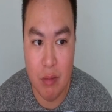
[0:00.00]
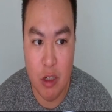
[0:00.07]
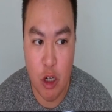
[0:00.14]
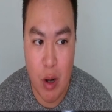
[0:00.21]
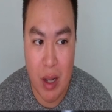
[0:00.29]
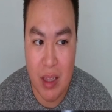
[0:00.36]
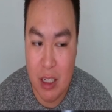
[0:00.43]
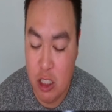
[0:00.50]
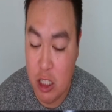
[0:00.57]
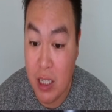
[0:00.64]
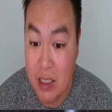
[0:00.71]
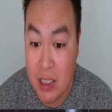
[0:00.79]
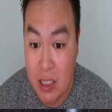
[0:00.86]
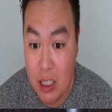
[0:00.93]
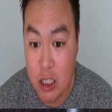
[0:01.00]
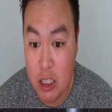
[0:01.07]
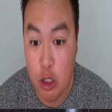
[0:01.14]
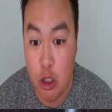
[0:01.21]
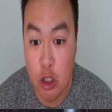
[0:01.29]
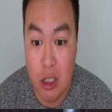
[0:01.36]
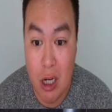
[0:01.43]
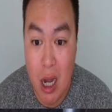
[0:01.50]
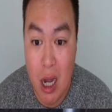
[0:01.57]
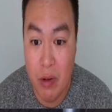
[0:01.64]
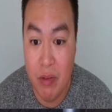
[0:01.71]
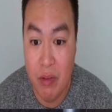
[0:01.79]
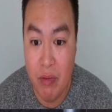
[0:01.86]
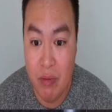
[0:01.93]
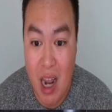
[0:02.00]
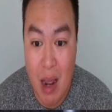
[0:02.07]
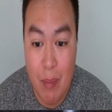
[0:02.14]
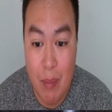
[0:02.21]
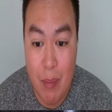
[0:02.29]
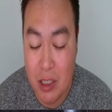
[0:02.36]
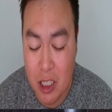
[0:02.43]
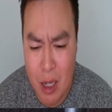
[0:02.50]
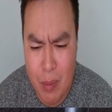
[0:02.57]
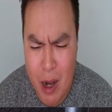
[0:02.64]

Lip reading: I think Johnson does a good job of not being sub.